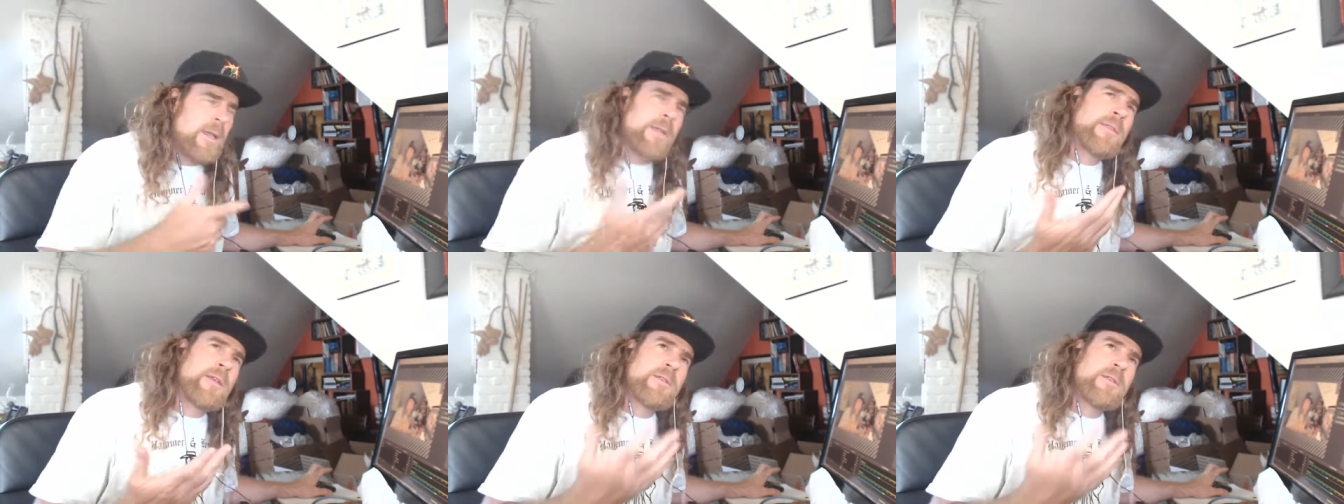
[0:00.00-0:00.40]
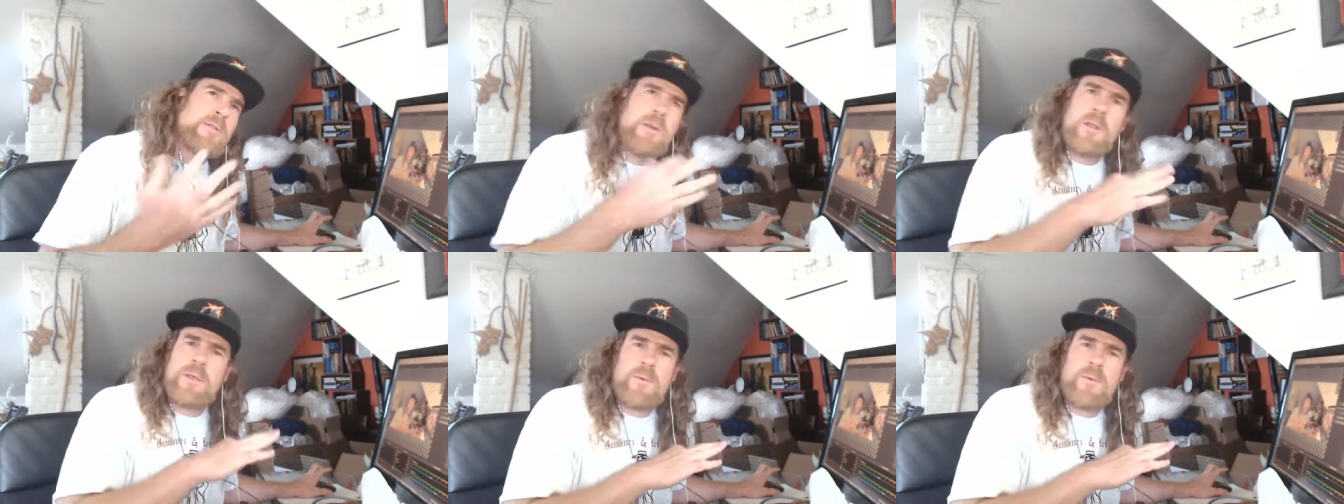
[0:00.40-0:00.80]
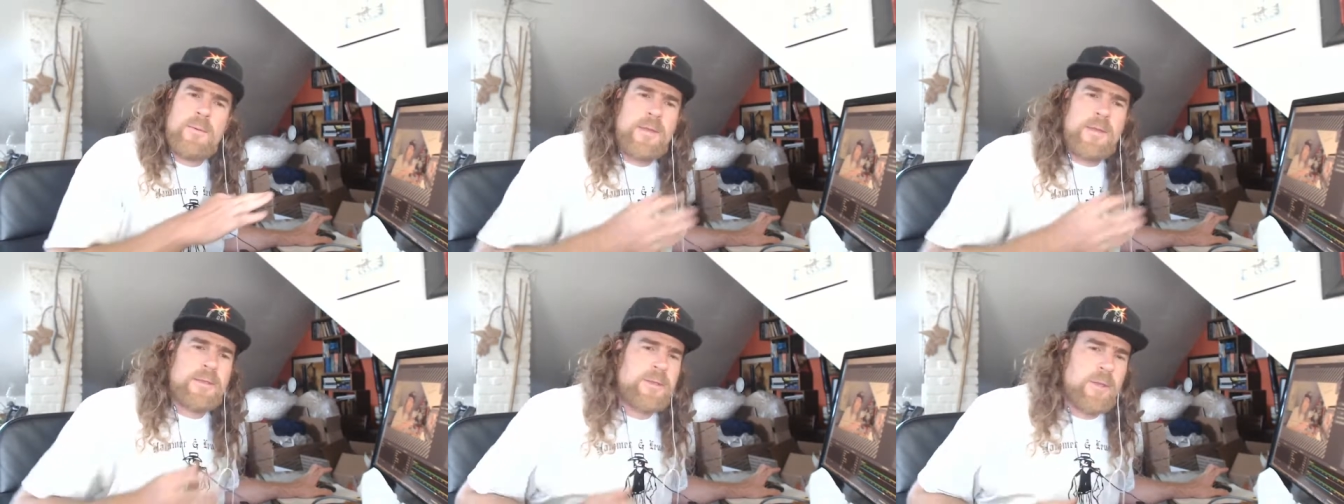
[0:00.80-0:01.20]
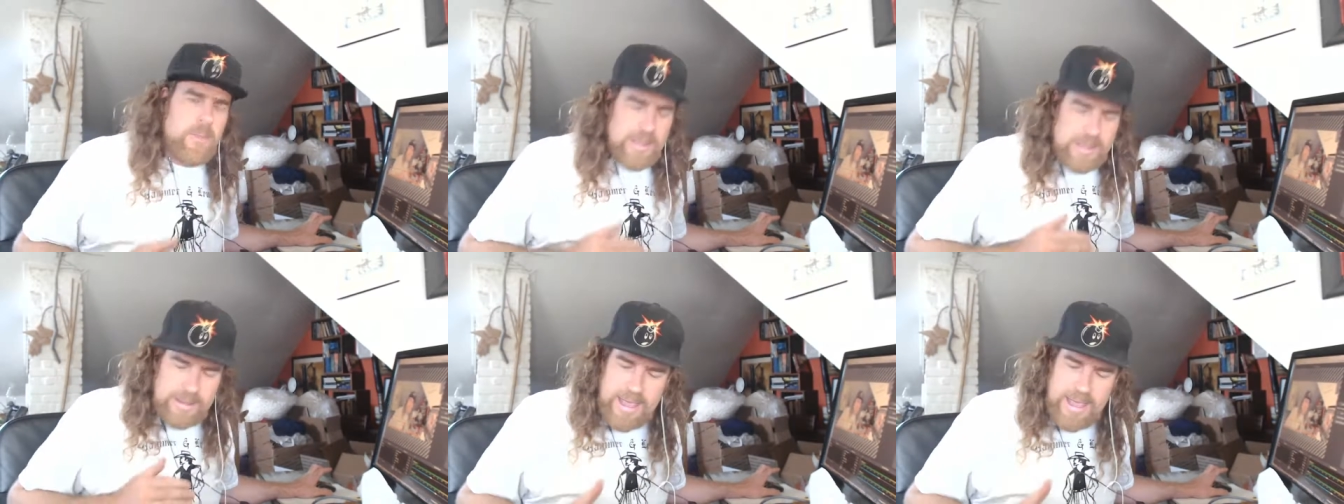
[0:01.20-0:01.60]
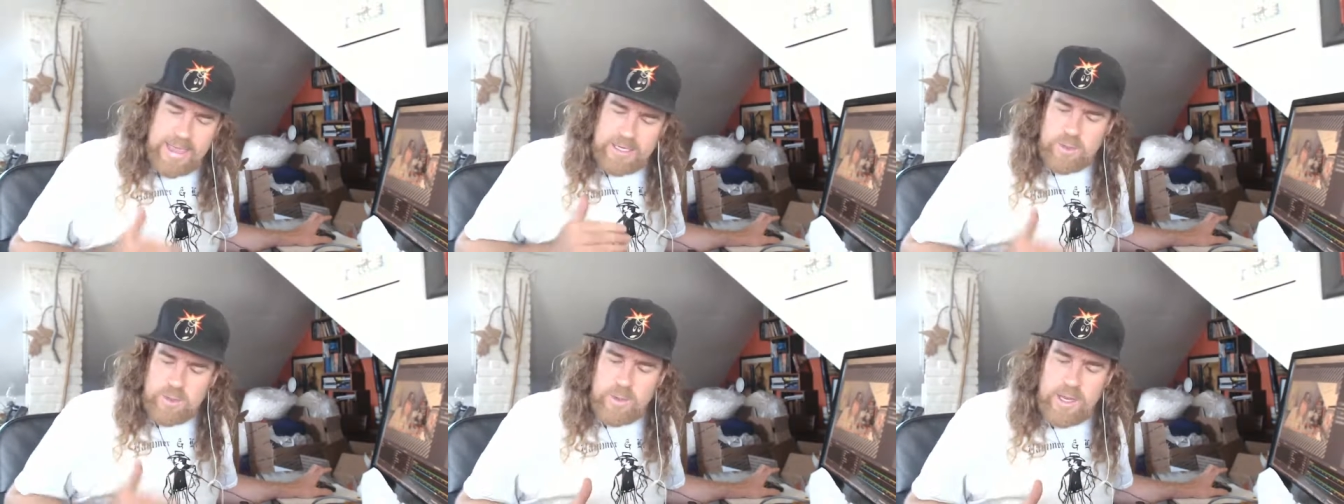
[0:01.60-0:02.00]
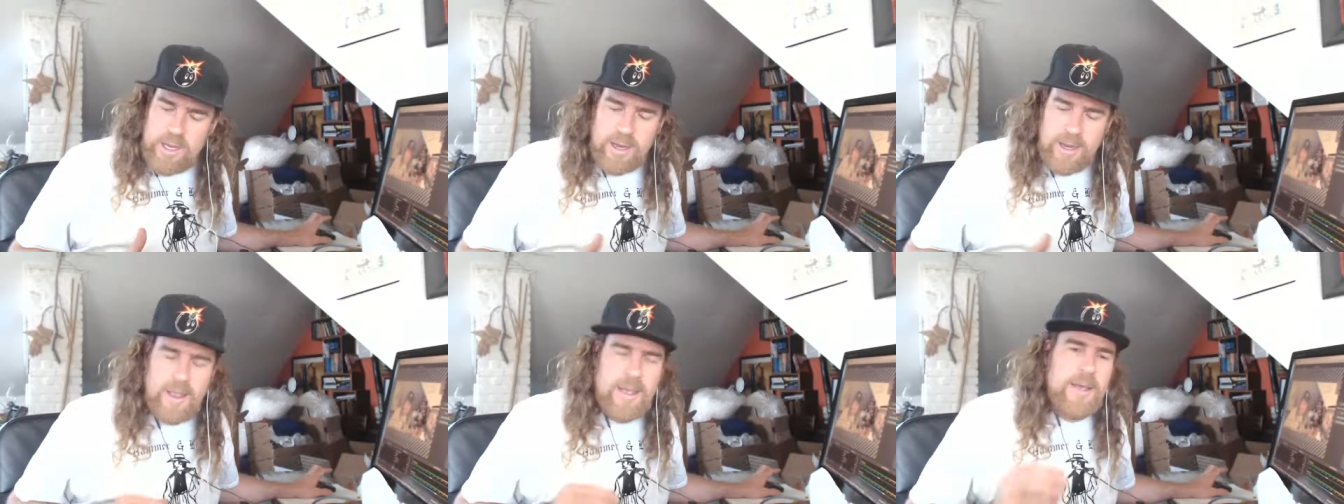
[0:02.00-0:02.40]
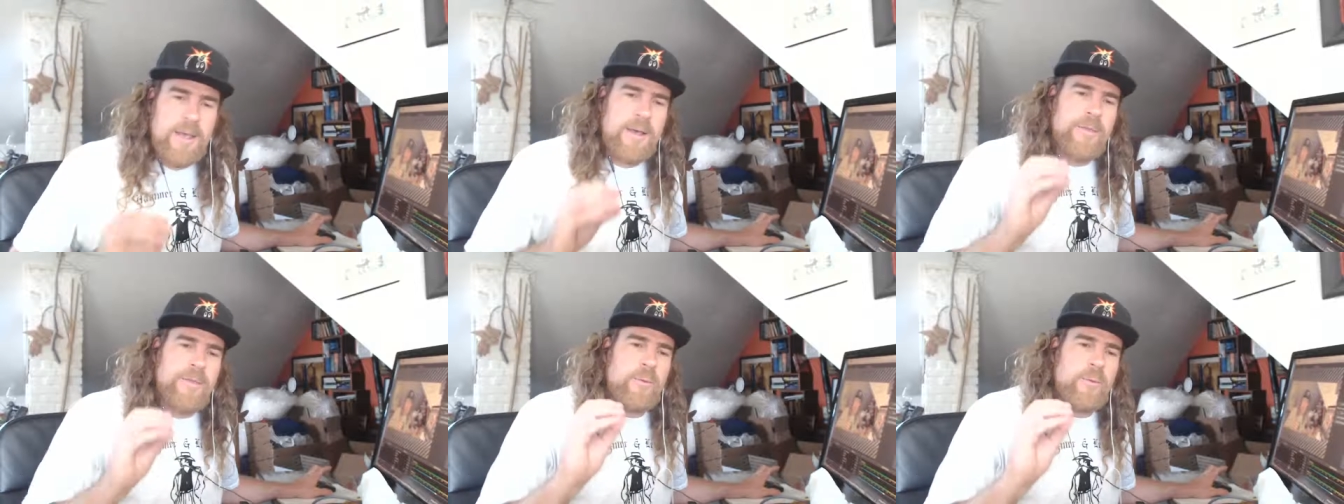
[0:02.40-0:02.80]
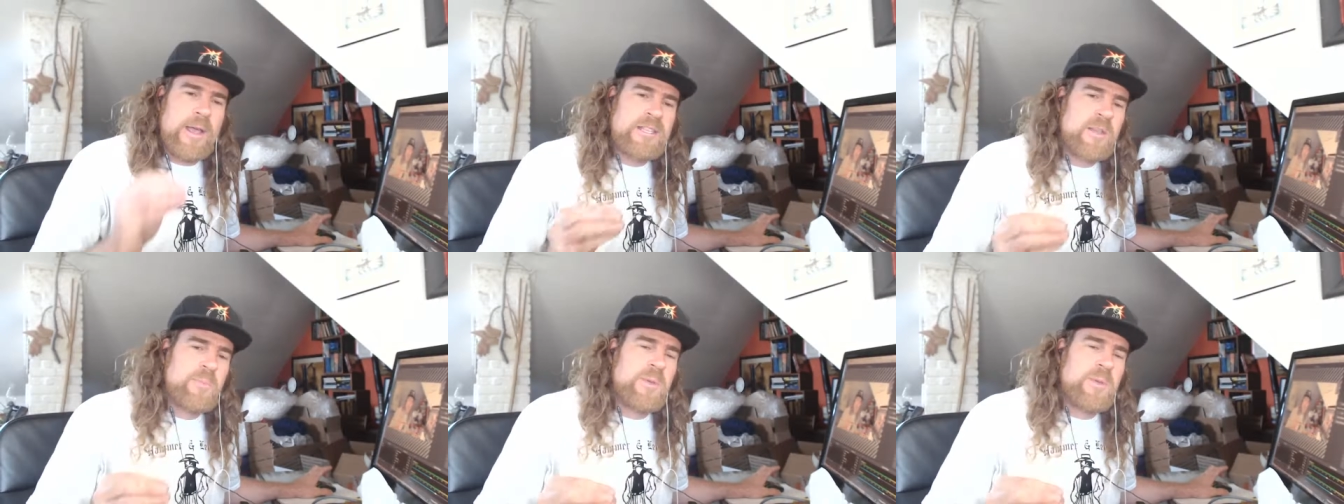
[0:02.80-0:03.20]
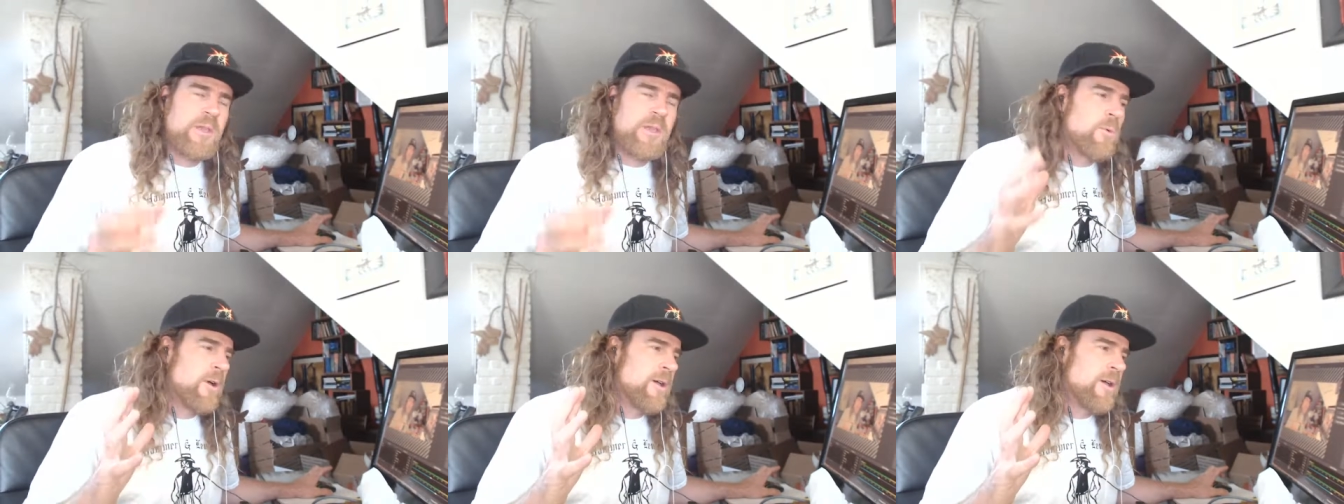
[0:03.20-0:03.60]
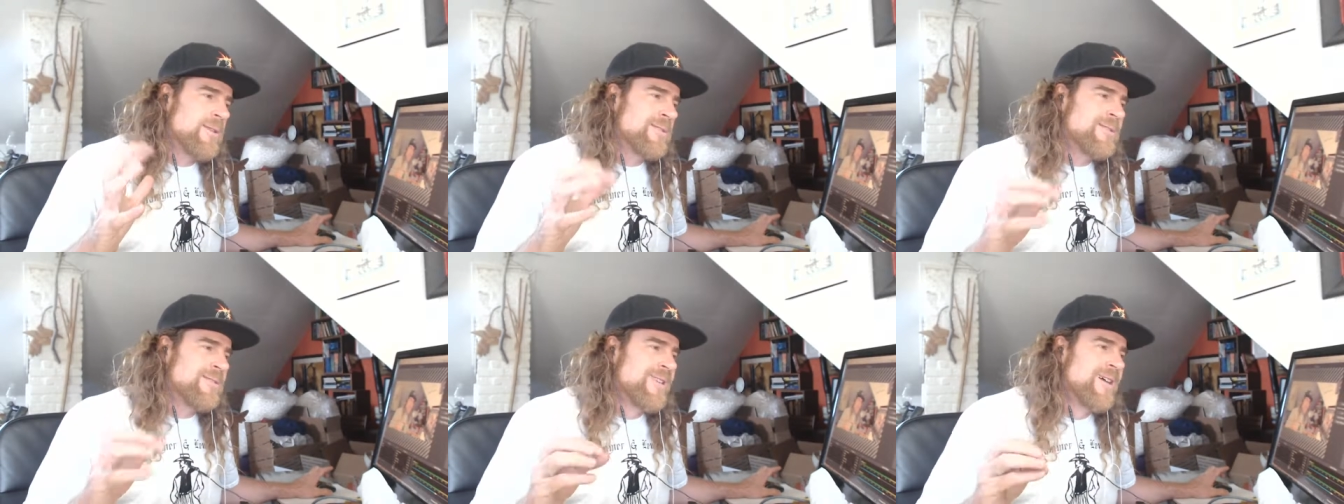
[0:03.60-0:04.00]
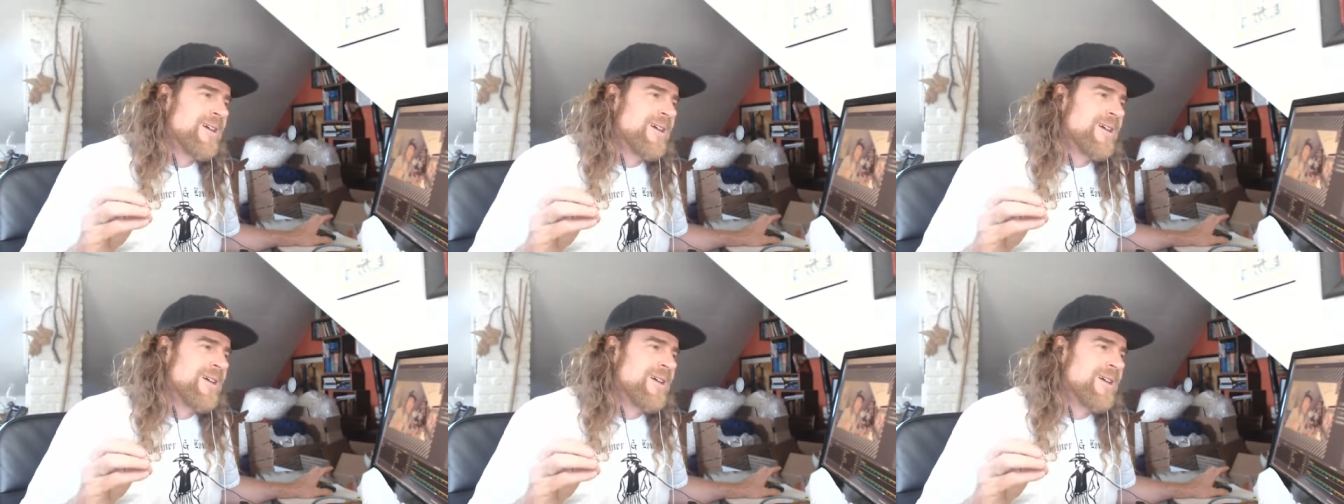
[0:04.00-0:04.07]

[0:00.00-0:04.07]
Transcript: I think I started three weeks ago, but last week the recipe was